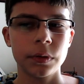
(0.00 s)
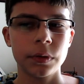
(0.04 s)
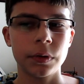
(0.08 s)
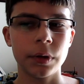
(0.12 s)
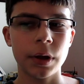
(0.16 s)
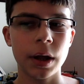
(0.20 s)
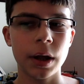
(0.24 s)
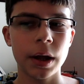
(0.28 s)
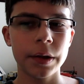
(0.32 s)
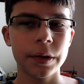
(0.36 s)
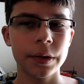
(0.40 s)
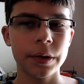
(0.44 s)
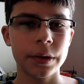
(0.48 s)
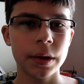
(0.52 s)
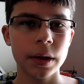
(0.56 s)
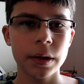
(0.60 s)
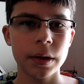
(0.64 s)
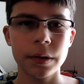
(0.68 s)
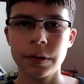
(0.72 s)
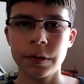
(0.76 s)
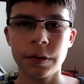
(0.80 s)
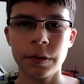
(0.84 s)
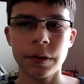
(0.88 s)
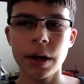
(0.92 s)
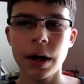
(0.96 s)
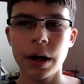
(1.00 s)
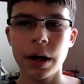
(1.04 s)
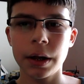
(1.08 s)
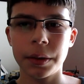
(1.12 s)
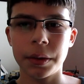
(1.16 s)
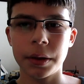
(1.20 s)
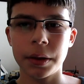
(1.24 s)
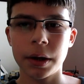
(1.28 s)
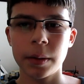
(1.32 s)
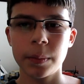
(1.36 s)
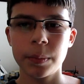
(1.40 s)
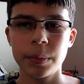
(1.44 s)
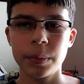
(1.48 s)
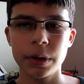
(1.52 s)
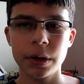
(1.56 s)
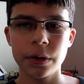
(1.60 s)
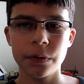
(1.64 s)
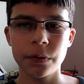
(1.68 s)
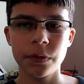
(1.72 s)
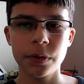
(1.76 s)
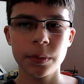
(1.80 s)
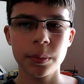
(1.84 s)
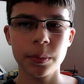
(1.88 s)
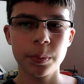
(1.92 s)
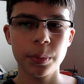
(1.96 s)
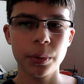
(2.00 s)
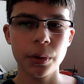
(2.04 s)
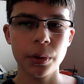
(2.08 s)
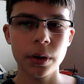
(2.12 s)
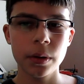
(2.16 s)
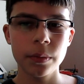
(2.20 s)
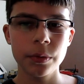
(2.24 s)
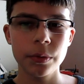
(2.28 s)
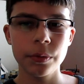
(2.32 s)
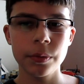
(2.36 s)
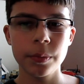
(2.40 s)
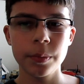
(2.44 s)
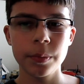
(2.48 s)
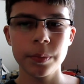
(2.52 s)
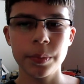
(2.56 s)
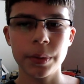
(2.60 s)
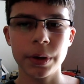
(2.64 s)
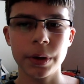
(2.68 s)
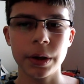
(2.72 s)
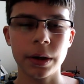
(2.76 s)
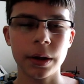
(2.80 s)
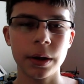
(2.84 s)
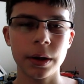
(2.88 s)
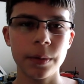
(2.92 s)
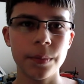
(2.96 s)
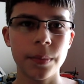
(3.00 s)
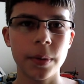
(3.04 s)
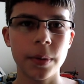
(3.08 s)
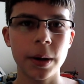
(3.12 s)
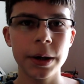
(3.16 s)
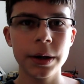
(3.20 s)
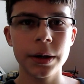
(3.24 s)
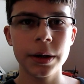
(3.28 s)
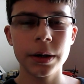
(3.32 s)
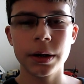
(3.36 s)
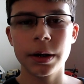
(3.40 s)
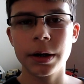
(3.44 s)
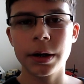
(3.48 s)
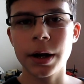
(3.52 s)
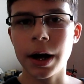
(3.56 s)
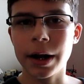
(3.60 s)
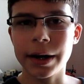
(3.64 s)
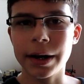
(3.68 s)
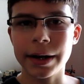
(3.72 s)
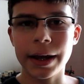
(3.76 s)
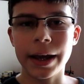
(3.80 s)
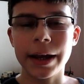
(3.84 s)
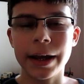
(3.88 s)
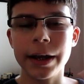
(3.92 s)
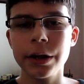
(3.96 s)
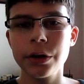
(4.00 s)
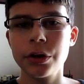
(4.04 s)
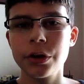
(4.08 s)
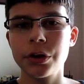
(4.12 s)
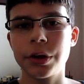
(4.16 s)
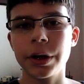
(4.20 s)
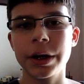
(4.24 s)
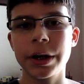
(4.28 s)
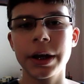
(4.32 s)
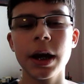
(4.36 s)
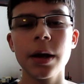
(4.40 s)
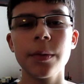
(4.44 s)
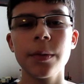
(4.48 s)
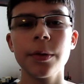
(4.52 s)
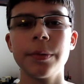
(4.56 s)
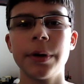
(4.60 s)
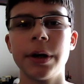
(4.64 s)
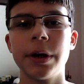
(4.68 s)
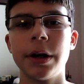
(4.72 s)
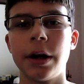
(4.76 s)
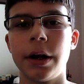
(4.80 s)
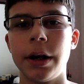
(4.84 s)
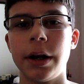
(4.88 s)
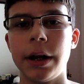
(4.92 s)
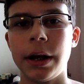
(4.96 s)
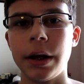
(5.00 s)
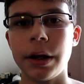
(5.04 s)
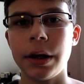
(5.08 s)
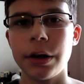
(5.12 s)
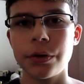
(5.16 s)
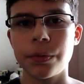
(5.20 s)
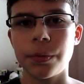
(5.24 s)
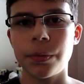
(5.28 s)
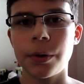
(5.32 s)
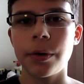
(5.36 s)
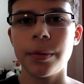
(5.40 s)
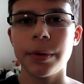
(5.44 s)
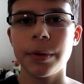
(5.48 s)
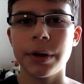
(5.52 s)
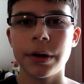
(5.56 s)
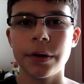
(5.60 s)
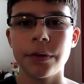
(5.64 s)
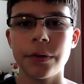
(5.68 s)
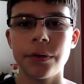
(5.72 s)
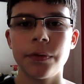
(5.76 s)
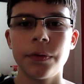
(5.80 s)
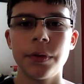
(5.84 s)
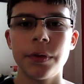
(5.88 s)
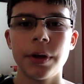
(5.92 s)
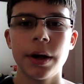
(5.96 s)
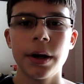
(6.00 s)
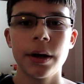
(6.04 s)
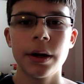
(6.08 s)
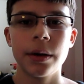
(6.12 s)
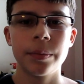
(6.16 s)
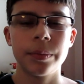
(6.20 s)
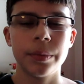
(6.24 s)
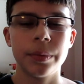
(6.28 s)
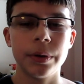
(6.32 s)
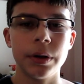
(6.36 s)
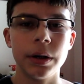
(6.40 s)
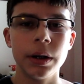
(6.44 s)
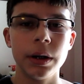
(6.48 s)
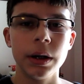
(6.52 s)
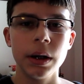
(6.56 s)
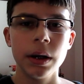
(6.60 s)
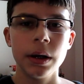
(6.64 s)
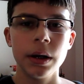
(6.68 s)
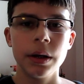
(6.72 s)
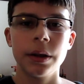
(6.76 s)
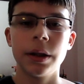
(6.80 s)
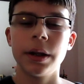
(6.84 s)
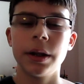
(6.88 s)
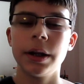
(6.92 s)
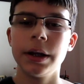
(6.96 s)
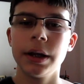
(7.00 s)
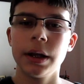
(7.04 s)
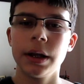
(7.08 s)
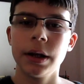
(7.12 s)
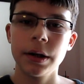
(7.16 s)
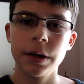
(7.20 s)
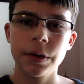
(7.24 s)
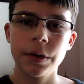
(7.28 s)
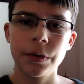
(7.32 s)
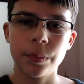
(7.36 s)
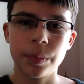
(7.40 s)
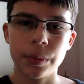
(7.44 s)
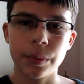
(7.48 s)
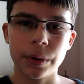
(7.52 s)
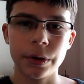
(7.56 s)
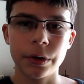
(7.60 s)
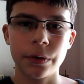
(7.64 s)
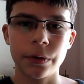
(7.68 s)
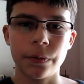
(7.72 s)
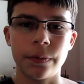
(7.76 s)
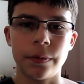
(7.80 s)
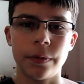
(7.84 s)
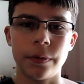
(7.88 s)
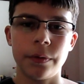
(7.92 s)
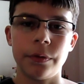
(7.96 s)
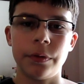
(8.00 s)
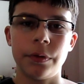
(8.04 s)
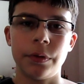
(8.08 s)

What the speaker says: that's not that big of a problem, but it might not age, the camera might not age well because of that, but then again, it is a budget phone,